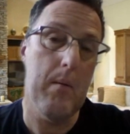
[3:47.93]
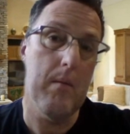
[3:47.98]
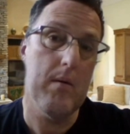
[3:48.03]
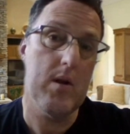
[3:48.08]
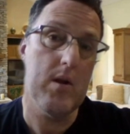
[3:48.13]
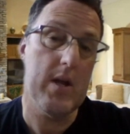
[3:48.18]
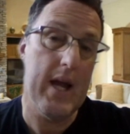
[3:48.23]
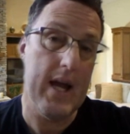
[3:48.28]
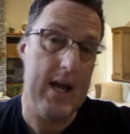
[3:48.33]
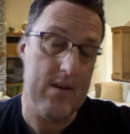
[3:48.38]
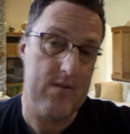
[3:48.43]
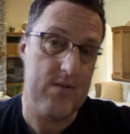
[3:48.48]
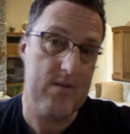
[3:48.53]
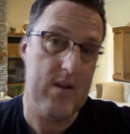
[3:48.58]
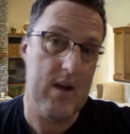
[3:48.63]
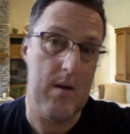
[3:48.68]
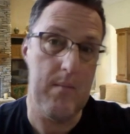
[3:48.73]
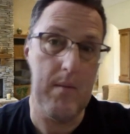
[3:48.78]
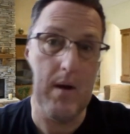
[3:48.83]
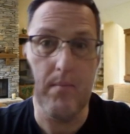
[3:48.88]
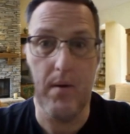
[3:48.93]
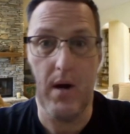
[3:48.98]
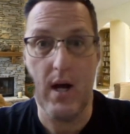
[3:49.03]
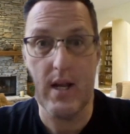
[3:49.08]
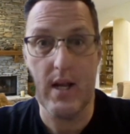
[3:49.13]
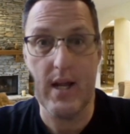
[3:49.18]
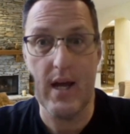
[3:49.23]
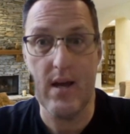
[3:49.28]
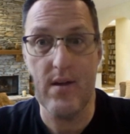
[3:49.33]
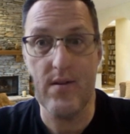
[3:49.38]
guest on my
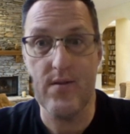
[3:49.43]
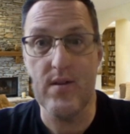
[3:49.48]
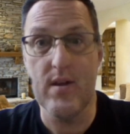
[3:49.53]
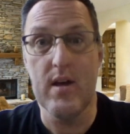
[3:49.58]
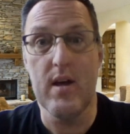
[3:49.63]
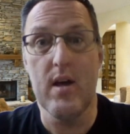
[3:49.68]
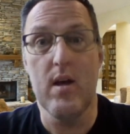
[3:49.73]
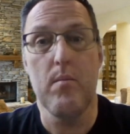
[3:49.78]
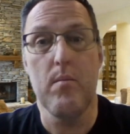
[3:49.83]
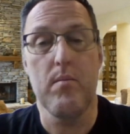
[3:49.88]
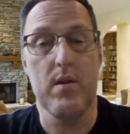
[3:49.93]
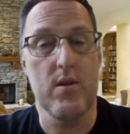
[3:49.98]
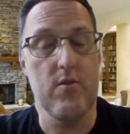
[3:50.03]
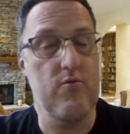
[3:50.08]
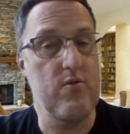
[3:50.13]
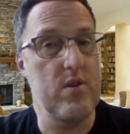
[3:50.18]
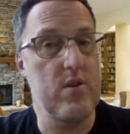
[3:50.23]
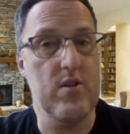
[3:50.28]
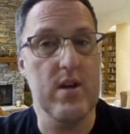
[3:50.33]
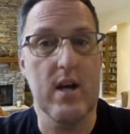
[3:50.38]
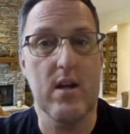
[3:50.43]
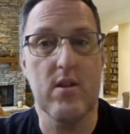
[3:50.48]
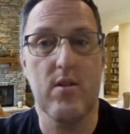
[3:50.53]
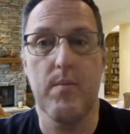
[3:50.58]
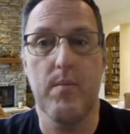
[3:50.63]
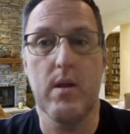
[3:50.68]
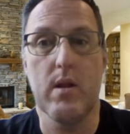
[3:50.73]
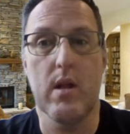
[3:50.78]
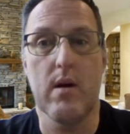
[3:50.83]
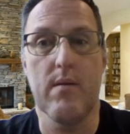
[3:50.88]
podcast, please reach out to
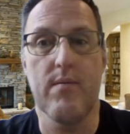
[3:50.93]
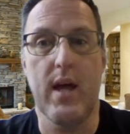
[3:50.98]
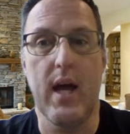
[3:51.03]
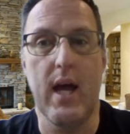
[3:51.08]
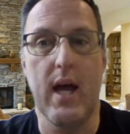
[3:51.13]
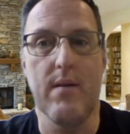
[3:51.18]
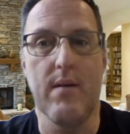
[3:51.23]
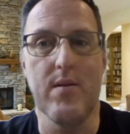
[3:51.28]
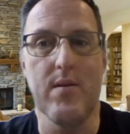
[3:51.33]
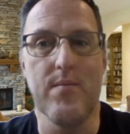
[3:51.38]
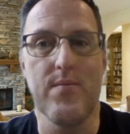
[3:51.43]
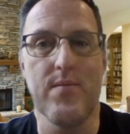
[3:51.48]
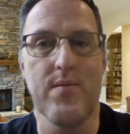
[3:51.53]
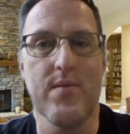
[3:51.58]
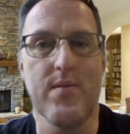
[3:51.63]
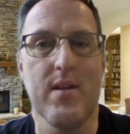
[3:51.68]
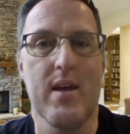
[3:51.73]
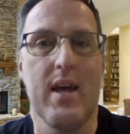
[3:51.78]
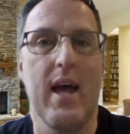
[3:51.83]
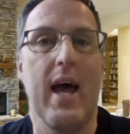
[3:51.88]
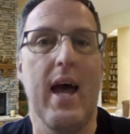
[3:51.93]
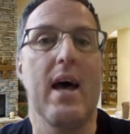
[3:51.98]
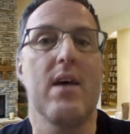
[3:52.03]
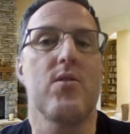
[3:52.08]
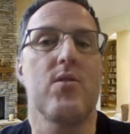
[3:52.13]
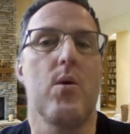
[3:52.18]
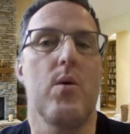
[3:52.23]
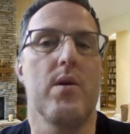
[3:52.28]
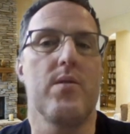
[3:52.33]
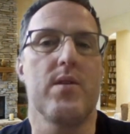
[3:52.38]
me. Love to have you. As
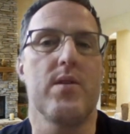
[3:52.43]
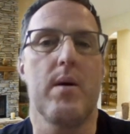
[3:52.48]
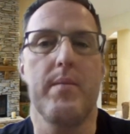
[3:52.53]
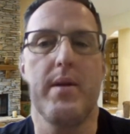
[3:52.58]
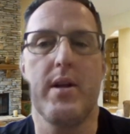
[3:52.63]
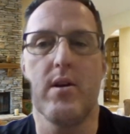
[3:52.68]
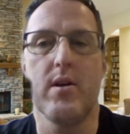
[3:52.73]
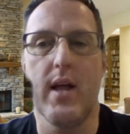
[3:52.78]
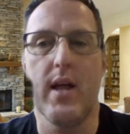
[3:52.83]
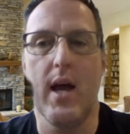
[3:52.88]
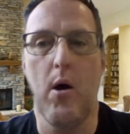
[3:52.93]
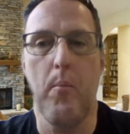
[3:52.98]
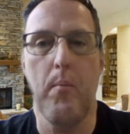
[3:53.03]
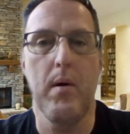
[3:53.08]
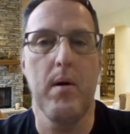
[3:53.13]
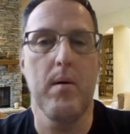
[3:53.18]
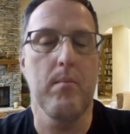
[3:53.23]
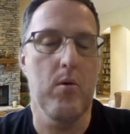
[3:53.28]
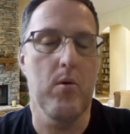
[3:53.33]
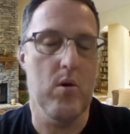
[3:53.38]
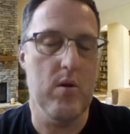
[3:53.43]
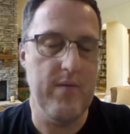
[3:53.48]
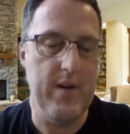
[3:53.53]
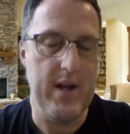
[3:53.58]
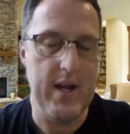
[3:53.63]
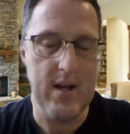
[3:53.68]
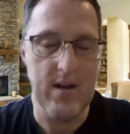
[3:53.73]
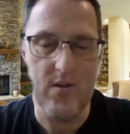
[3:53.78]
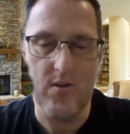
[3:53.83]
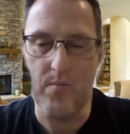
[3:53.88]
always, I'm here to help, motivate,
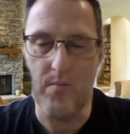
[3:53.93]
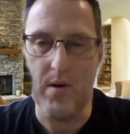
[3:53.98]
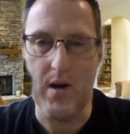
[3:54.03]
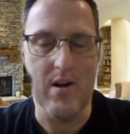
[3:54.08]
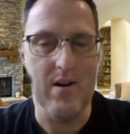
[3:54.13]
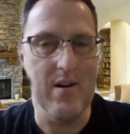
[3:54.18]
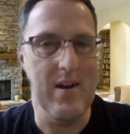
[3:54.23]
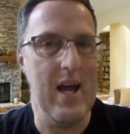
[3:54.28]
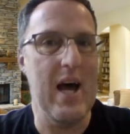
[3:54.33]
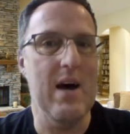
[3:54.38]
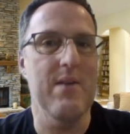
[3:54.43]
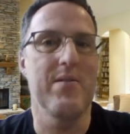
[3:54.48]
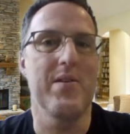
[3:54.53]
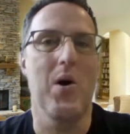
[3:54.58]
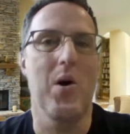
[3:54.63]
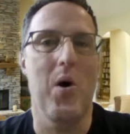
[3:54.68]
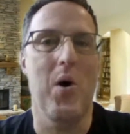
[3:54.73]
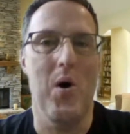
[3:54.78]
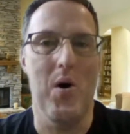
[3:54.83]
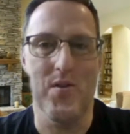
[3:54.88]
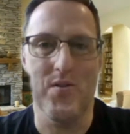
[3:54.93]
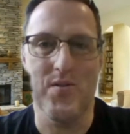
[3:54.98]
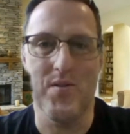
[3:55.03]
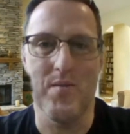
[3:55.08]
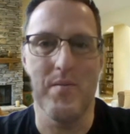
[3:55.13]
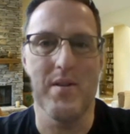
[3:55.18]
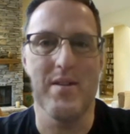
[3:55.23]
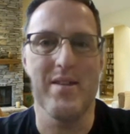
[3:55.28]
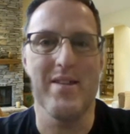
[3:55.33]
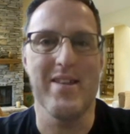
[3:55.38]
and inspire. Have an
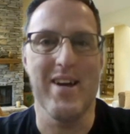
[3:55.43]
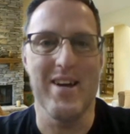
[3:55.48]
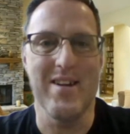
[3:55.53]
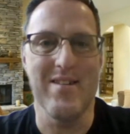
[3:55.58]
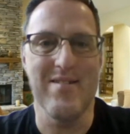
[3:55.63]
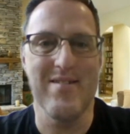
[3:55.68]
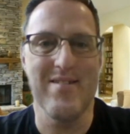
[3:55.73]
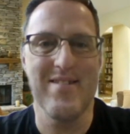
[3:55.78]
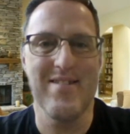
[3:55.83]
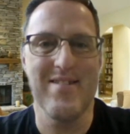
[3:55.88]
awesome day.